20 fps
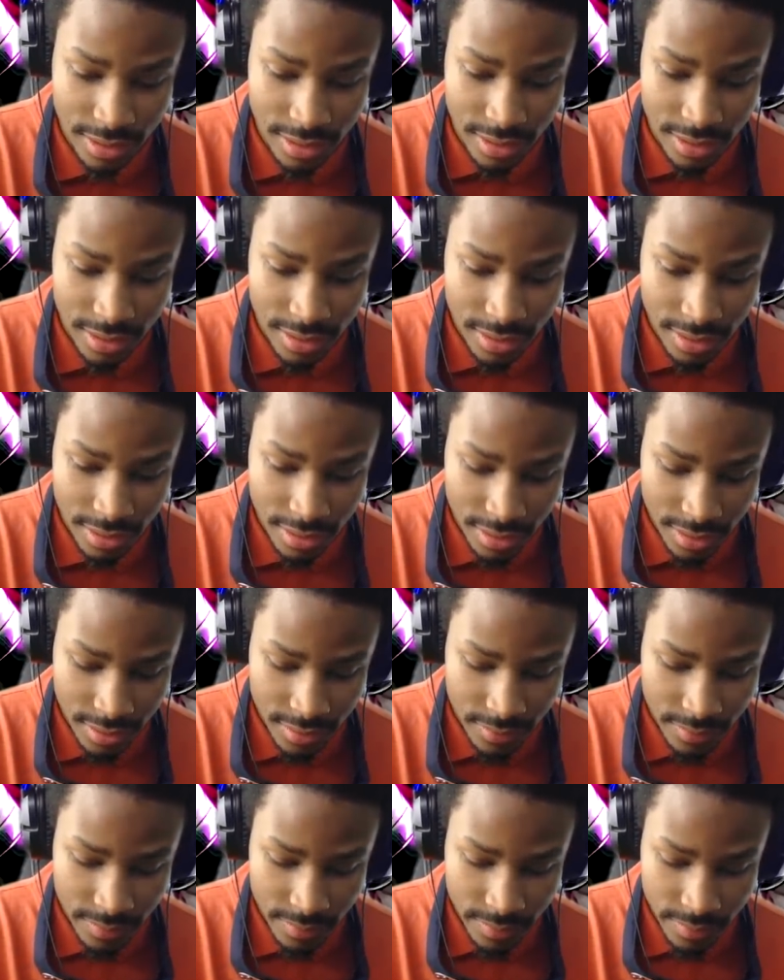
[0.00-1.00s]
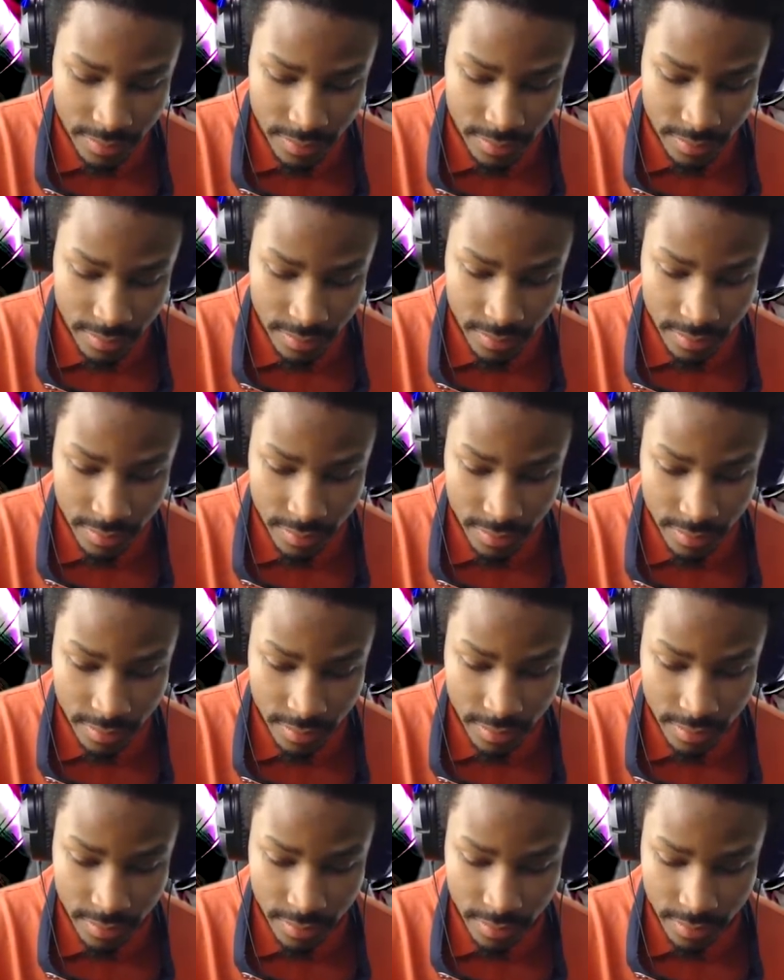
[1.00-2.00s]

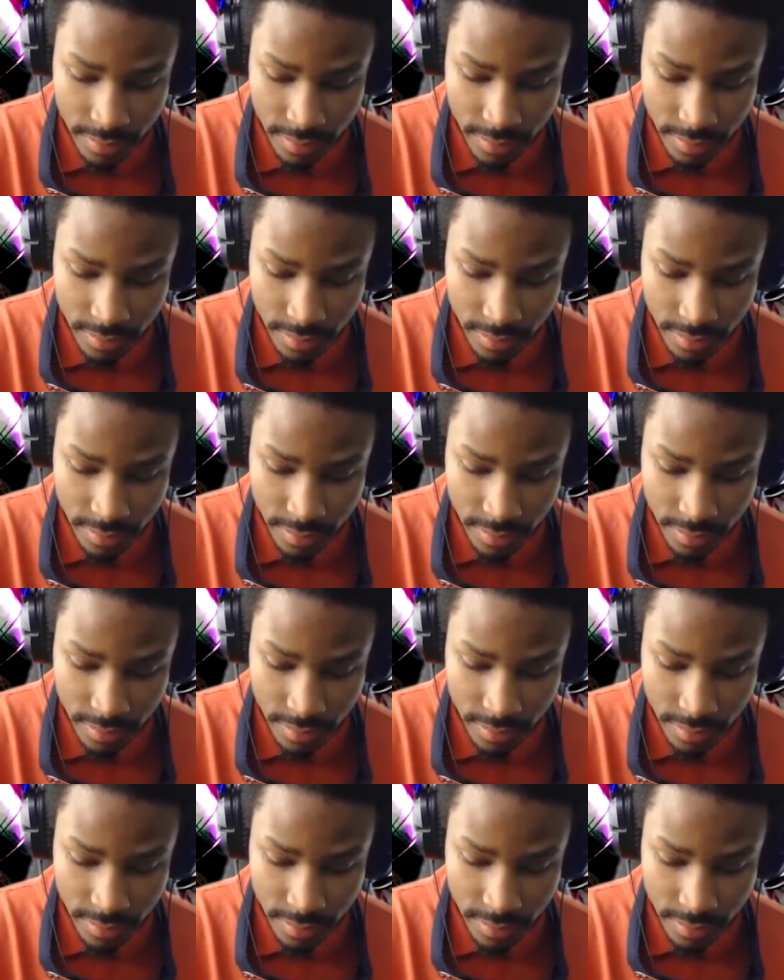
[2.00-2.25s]
[no speech]